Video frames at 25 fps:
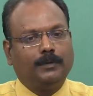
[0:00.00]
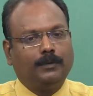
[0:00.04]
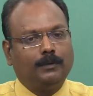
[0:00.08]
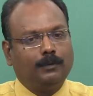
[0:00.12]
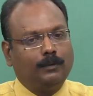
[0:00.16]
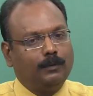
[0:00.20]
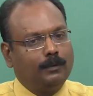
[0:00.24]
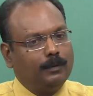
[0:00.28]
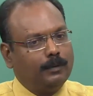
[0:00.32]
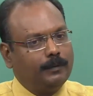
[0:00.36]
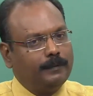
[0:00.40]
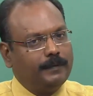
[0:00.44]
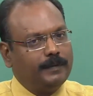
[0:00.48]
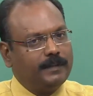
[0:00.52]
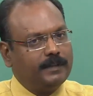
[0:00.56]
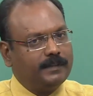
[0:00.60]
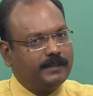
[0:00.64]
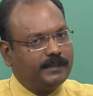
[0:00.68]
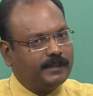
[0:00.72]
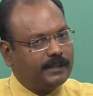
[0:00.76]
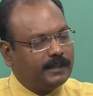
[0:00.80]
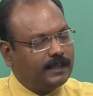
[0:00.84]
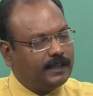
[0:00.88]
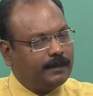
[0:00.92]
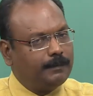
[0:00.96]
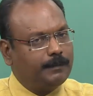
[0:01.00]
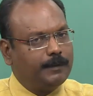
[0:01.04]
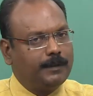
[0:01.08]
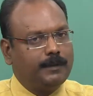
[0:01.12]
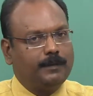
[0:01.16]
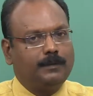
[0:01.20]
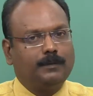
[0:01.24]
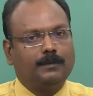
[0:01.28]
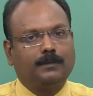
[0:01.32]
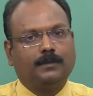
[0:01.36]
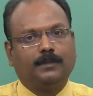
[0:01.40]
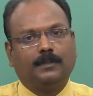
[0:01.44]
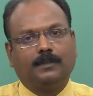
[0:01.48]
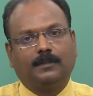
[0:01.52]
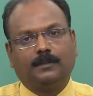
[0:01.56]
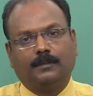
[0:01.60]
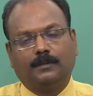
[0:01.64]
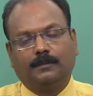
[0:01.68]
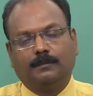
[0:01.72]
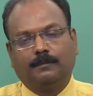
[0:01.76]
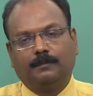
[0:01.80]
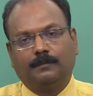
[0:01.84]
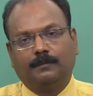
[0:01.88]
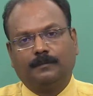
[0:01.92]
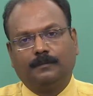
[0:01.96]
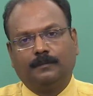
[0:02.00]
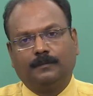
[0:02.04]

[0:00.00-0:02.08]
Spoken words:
you go with the same enthusiasm,